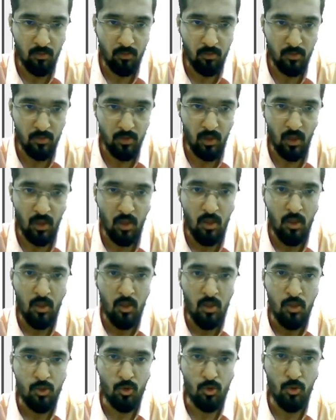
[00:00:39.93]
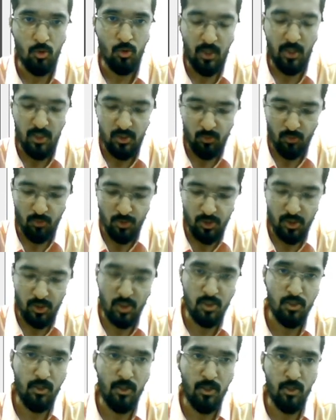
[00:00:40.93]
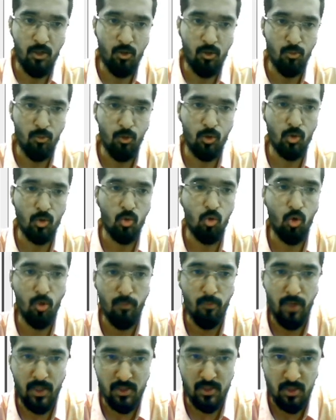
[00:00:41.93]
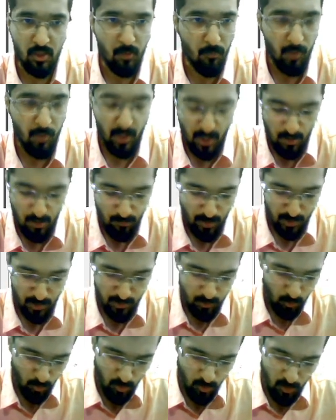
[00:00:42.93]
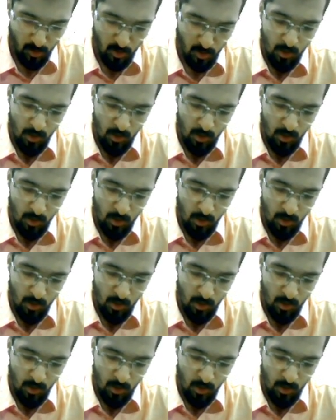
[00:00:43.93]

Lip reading: Yeah. So it has questions related to both core maths and applied maths. Okay.